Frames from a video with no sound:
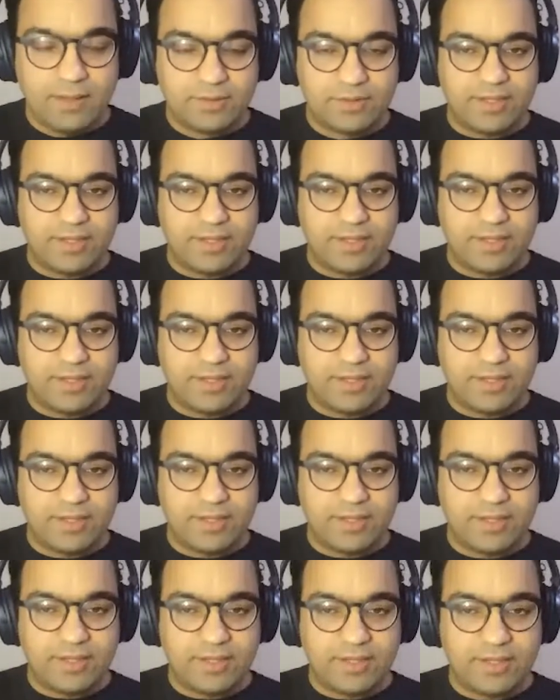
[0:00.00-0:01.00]

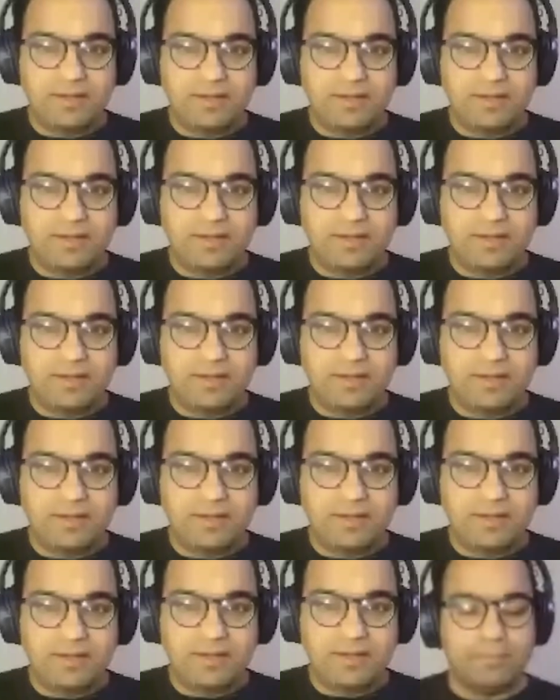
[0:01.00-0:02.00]
So
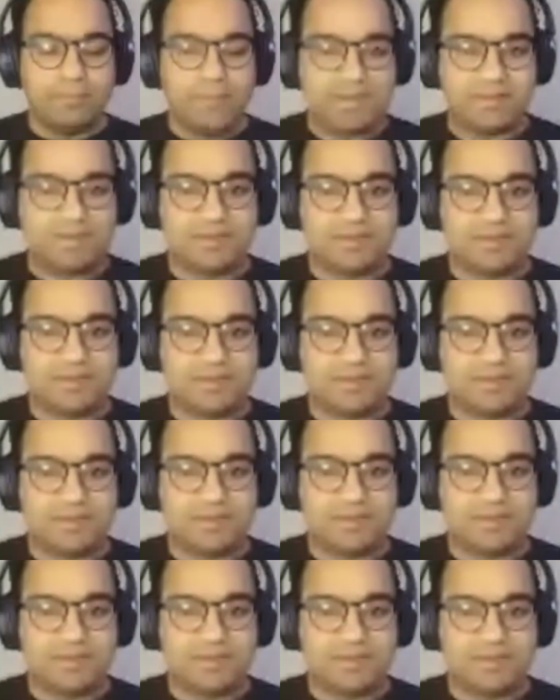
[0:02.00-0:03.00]
messages
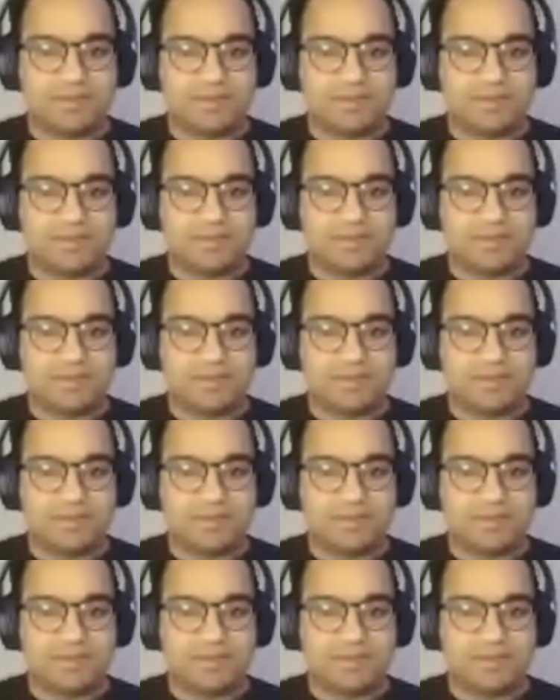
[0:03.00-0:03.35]
that